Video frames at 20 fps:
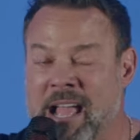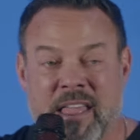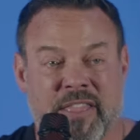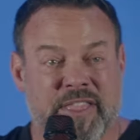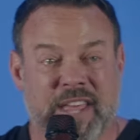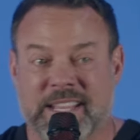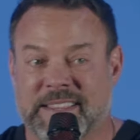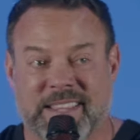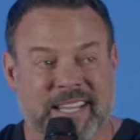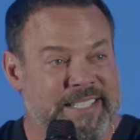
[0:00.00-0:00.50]

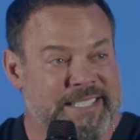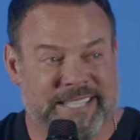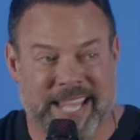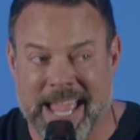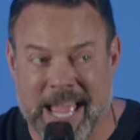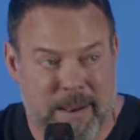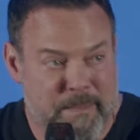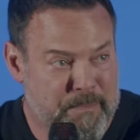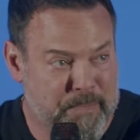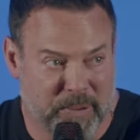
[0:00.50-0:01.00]
that the
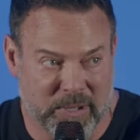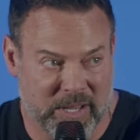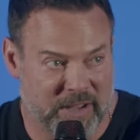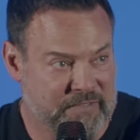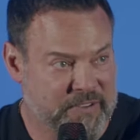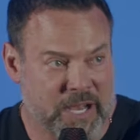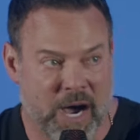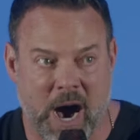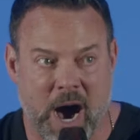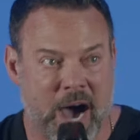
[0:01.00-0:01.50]
temple
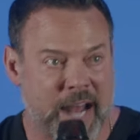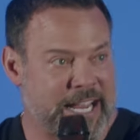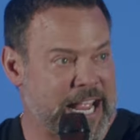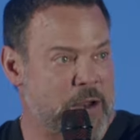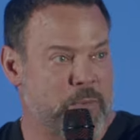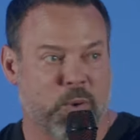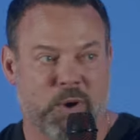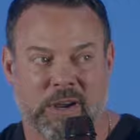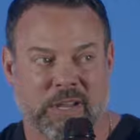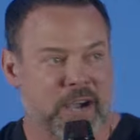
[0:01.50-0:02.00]
of God
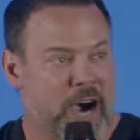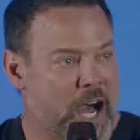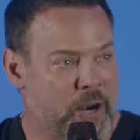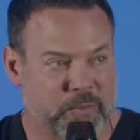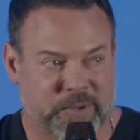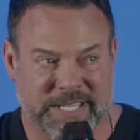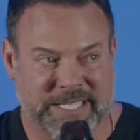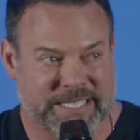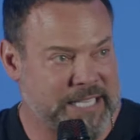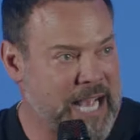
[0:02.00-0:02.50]
and where God
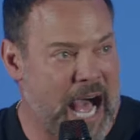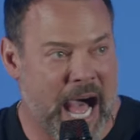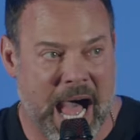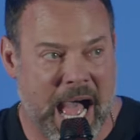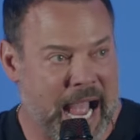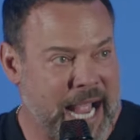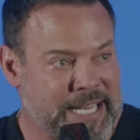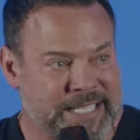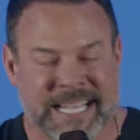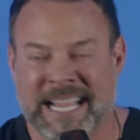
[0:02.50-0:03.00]

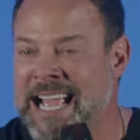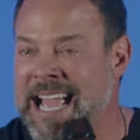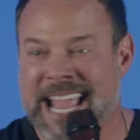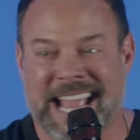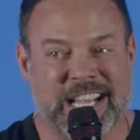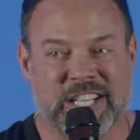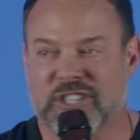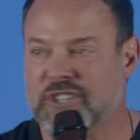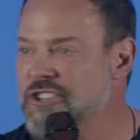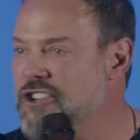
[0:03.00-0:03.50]
resides
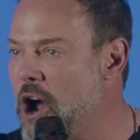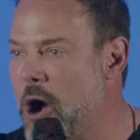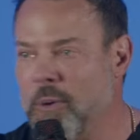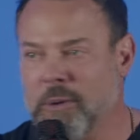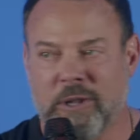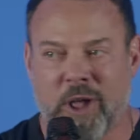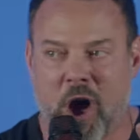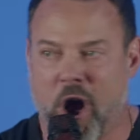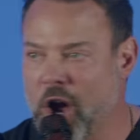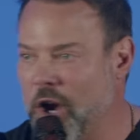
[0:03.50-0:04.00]
is no
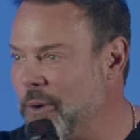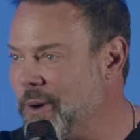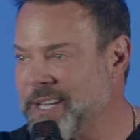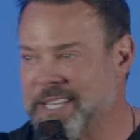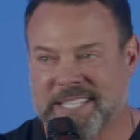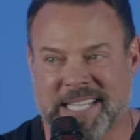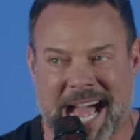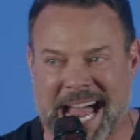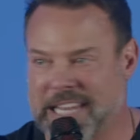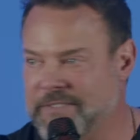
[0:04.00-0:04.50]
longer
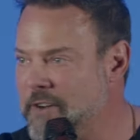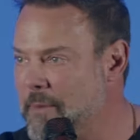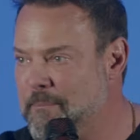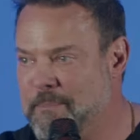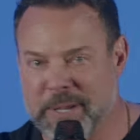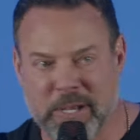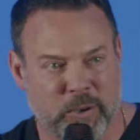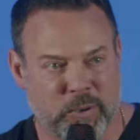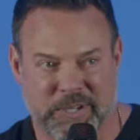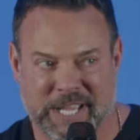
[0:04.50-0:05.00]
inside of a
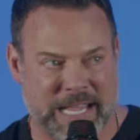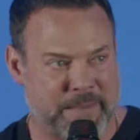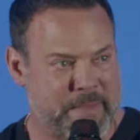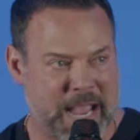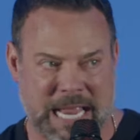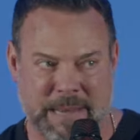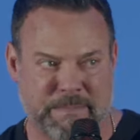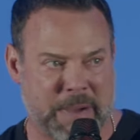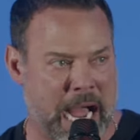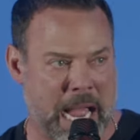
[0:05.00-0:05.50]
building
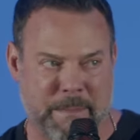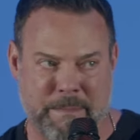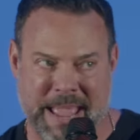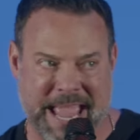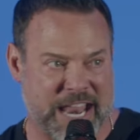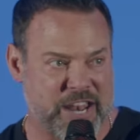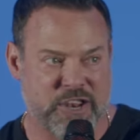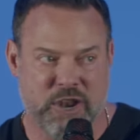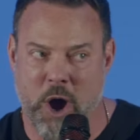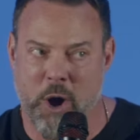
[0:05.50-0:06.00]
made by
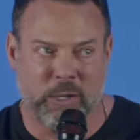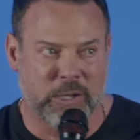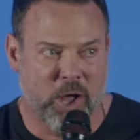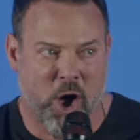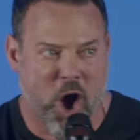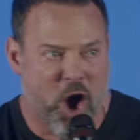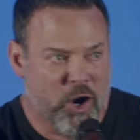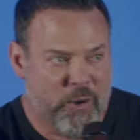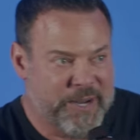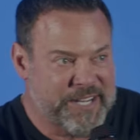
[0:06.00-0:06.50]
man, no
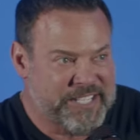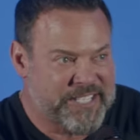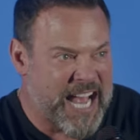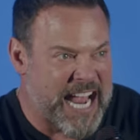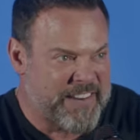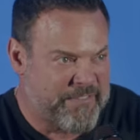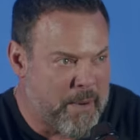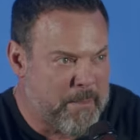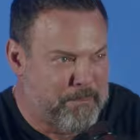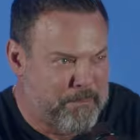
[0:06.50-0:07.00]
longer inside
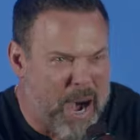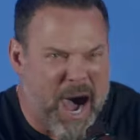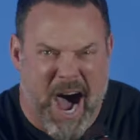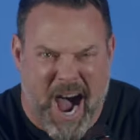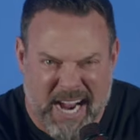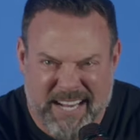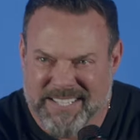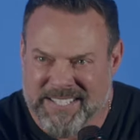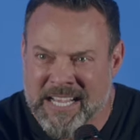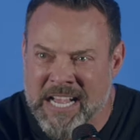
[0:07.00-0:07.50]
of a
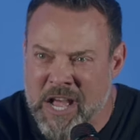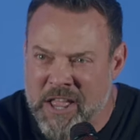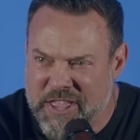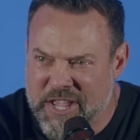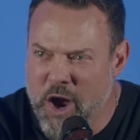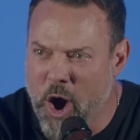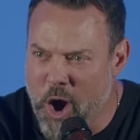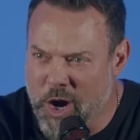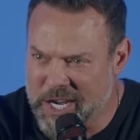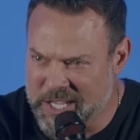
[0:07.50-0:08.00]
box, the
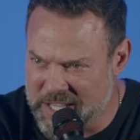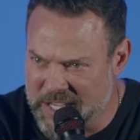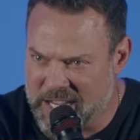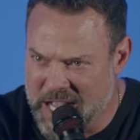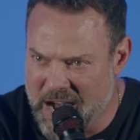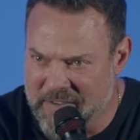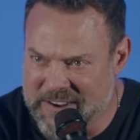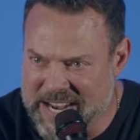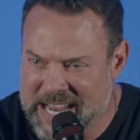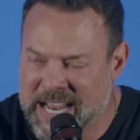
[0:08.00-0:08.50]
Ark of the
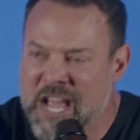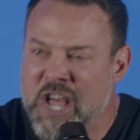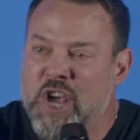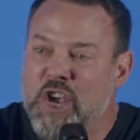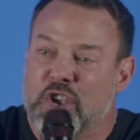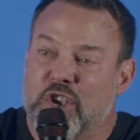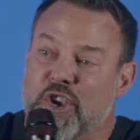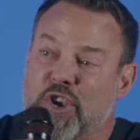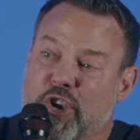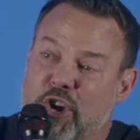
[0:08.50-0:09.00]
Covenant.
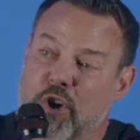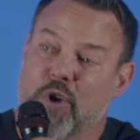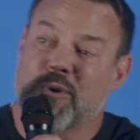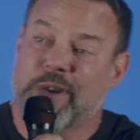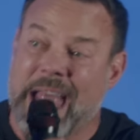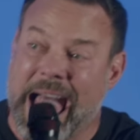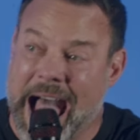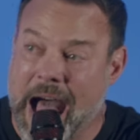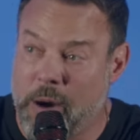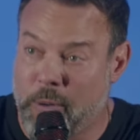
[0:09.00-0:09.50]
You
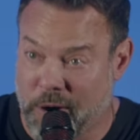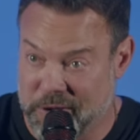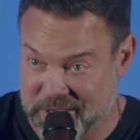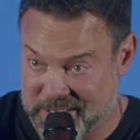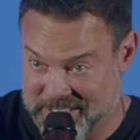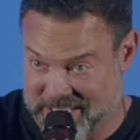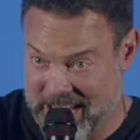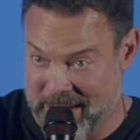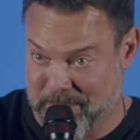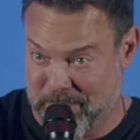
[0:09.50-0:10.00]
now are the
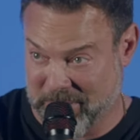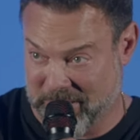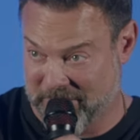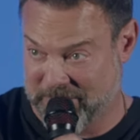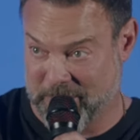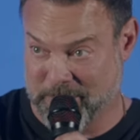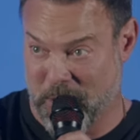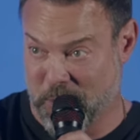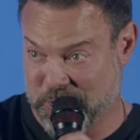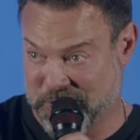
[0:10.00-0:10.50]
temple of
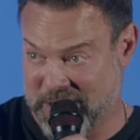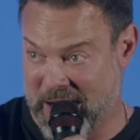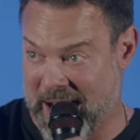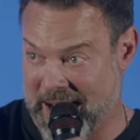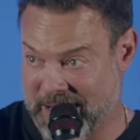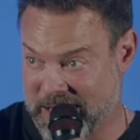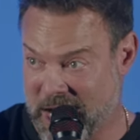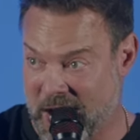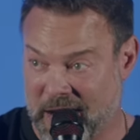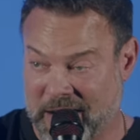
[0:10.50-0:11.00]
the the Most High
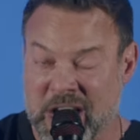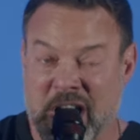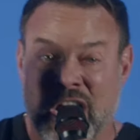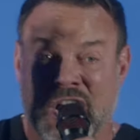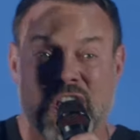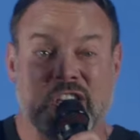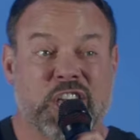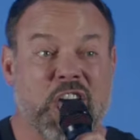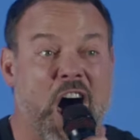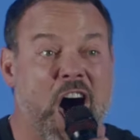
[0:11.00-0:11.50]
God.
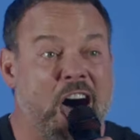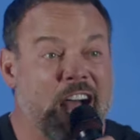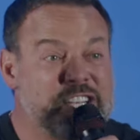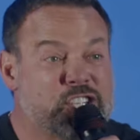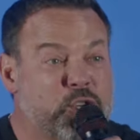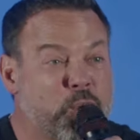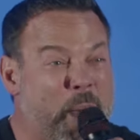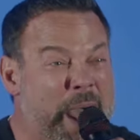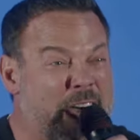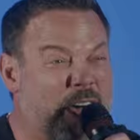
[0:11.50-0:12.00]
God
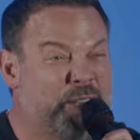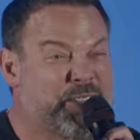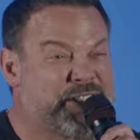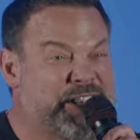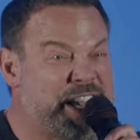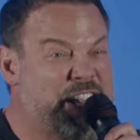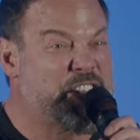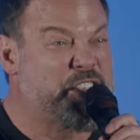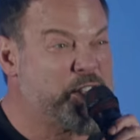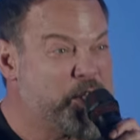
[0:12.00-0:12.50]
dwells
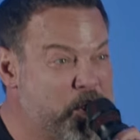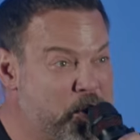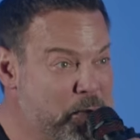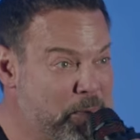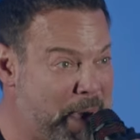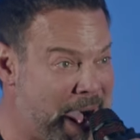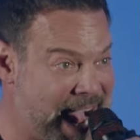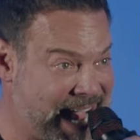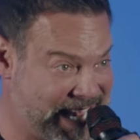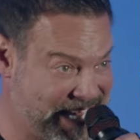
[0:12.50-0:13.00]
in you
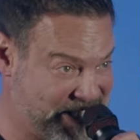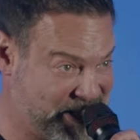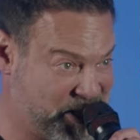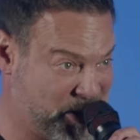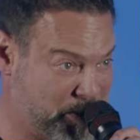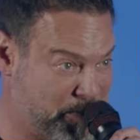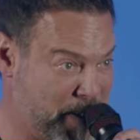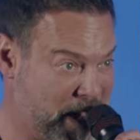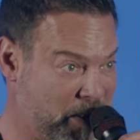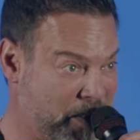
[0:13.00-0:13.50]
by His
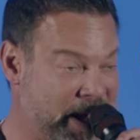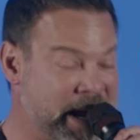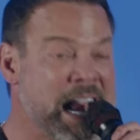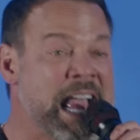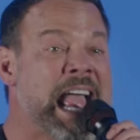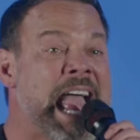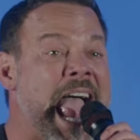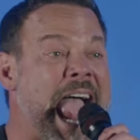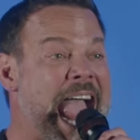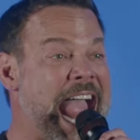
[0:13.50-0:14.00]
Spirit,
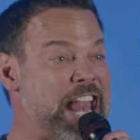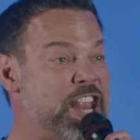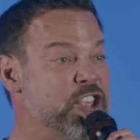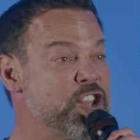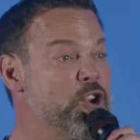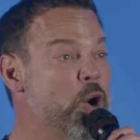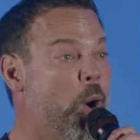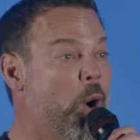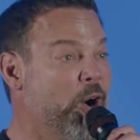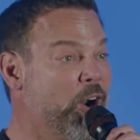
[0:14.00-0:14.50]
and
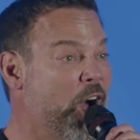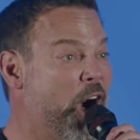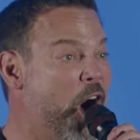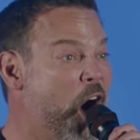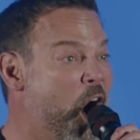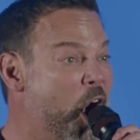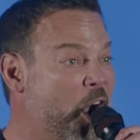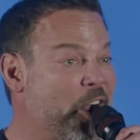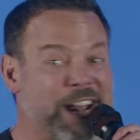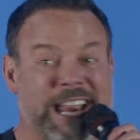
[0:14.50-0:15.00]
your
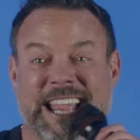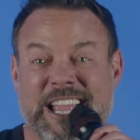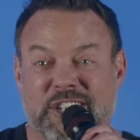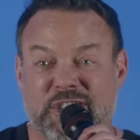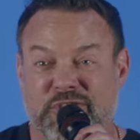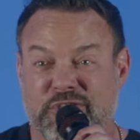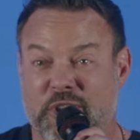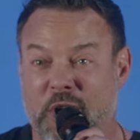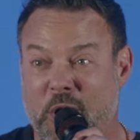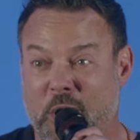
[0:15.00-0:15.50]
heart
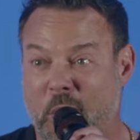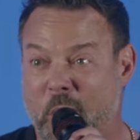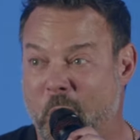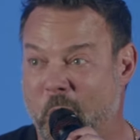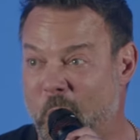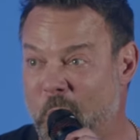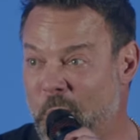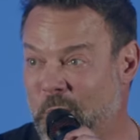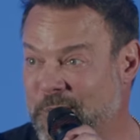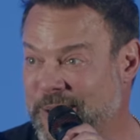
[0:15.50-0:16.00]
is the
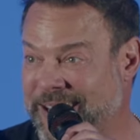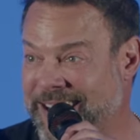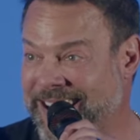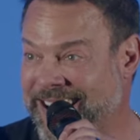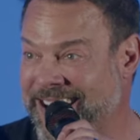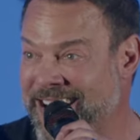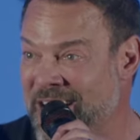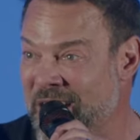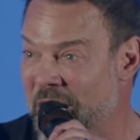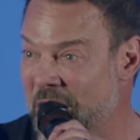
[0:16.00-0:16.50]

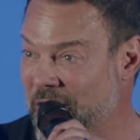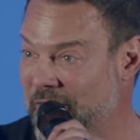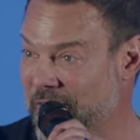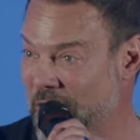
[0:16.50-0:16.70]
holy of